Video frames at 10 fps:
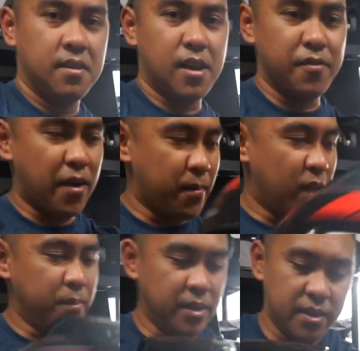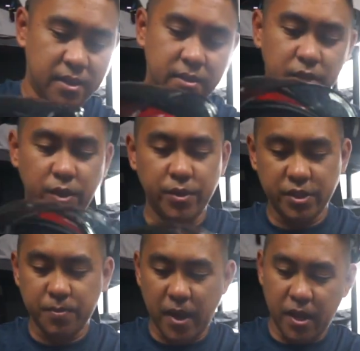I found my helmet. So
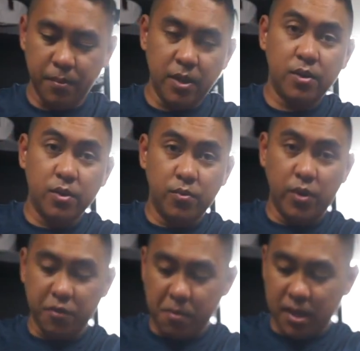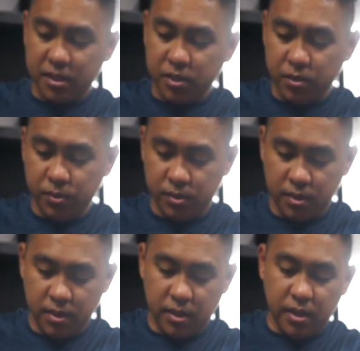this is my helmet. One of them I like to use.
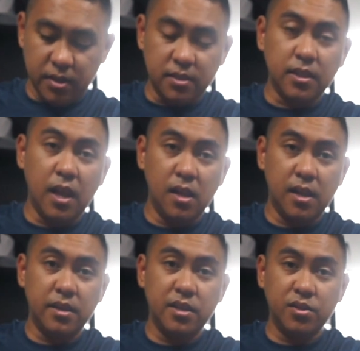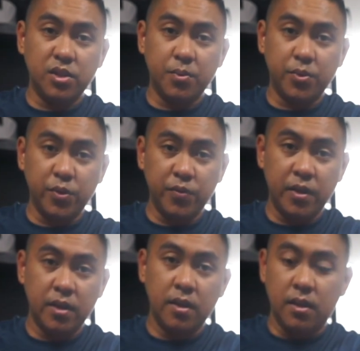It is Snell and DOT
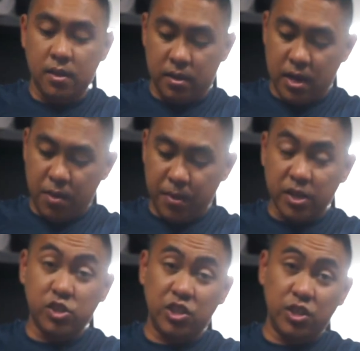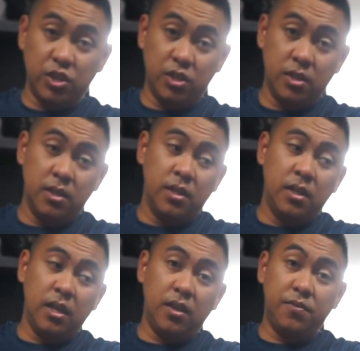approved. Now I'm not sure
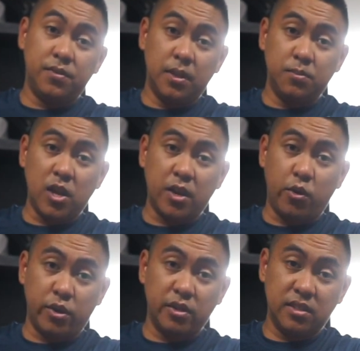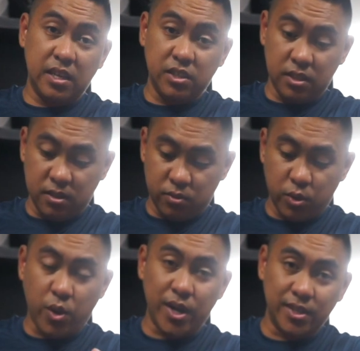if some track organizations
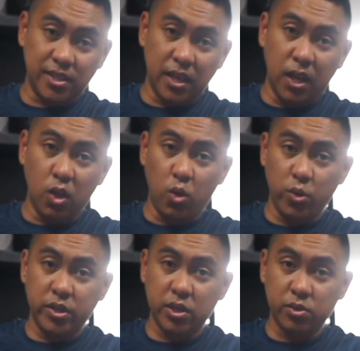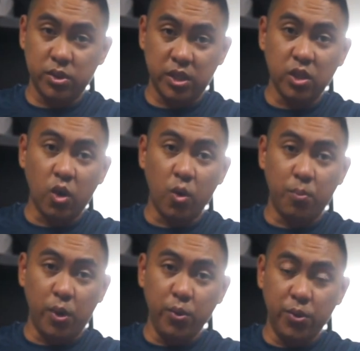require Snell or DOT or
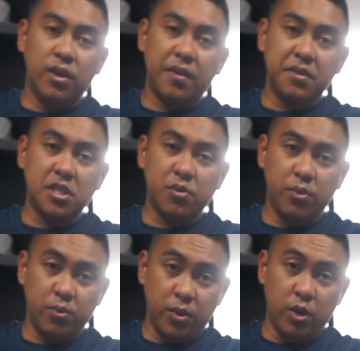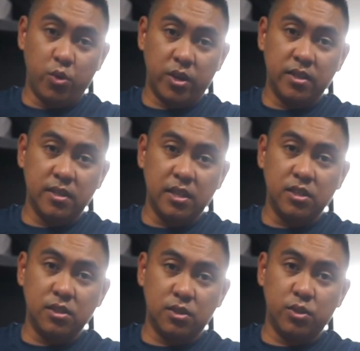both. You'd have to check with what
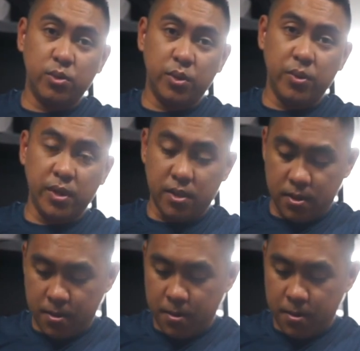organization you're doing it with.